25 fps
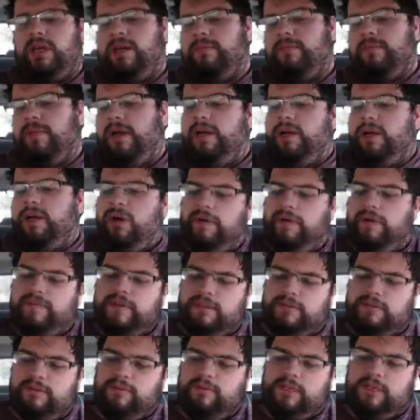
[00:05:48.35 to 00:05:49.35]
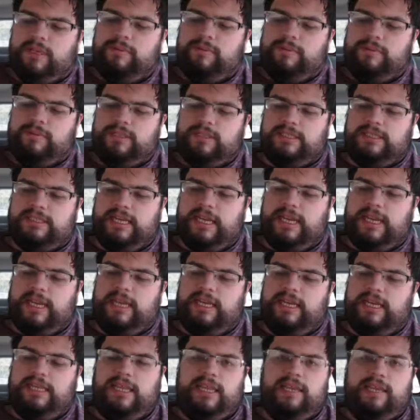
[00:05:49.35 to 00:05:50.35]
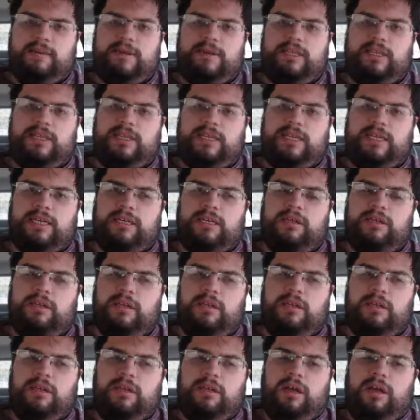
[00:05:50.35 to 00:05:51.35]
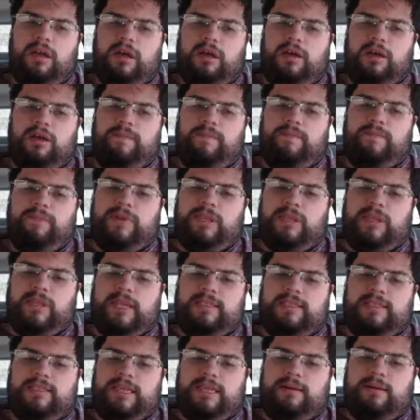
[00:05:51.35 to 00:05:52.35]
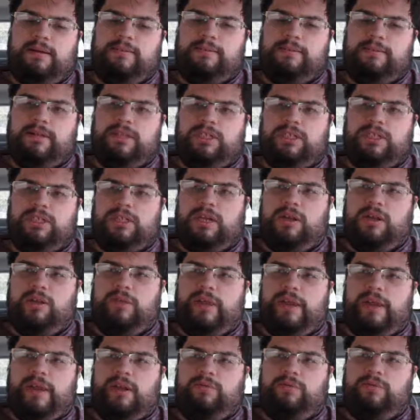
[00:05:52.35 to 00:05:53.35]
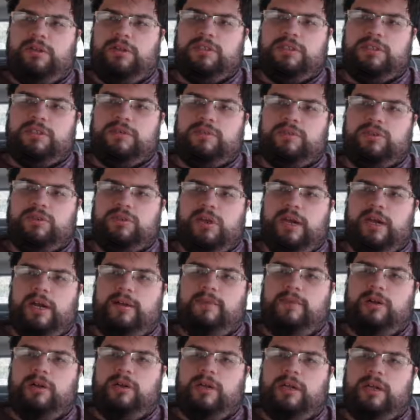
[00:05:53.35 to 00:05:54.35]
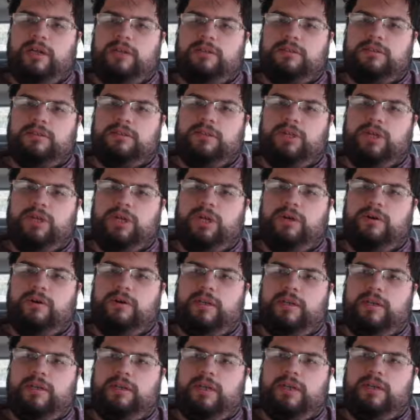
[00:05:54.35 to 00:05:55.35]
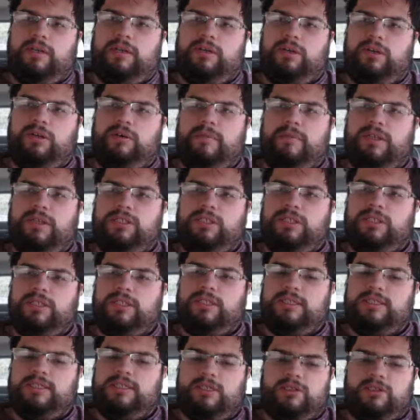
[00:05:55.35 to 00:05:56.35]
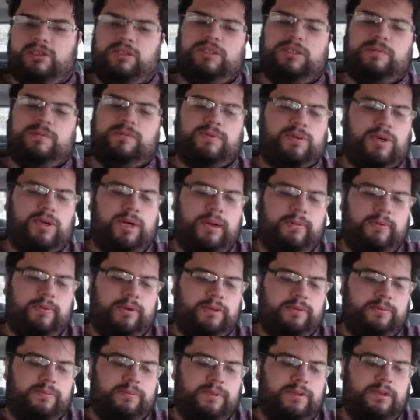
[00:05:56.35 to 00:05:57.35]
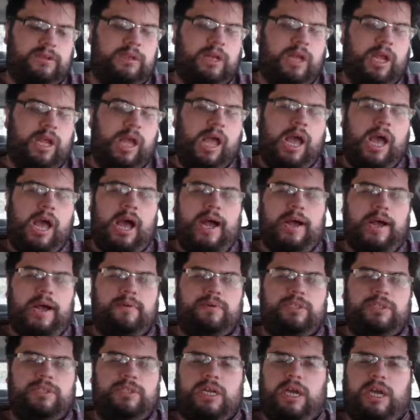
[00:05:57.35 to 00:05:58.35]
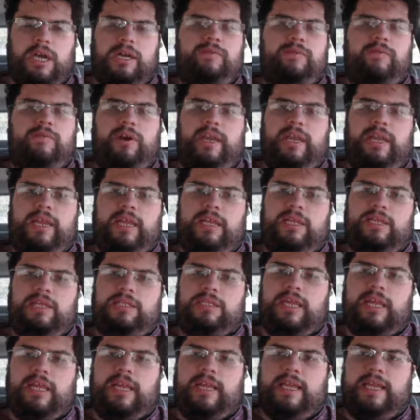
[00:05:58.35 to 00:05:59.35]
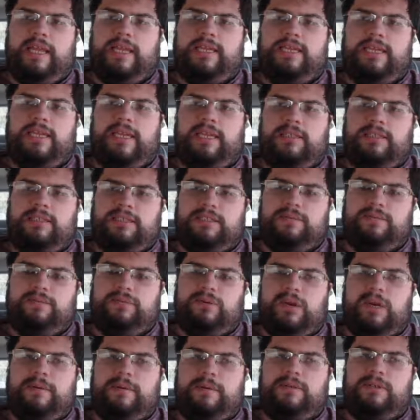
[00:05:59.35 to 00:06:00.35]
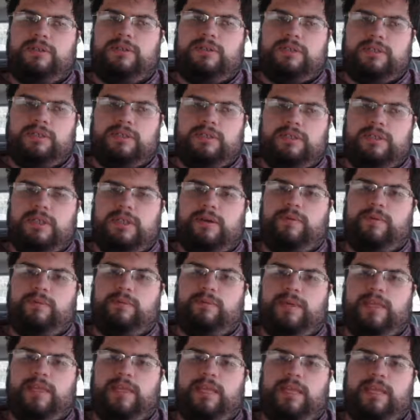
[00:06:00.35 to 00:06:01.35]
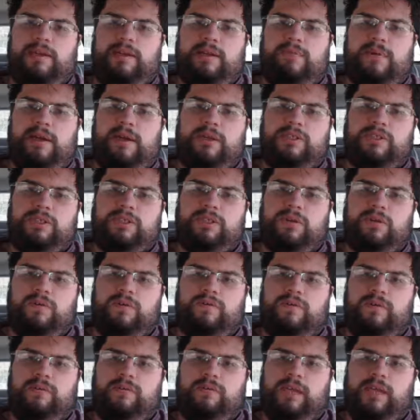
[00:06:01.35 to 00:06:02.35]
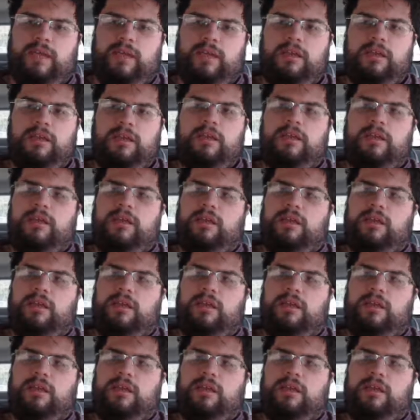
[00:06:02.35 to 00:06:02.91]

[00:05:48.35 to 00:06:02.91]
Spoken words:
I know I haven't really been saying anything about that. The last time I mentioned I only had 1 subscriber, and, you know, I could have mentioned these other subscribers, but I was kind of waiting until I had like 10 subscribers, because that would be like a milestone for me.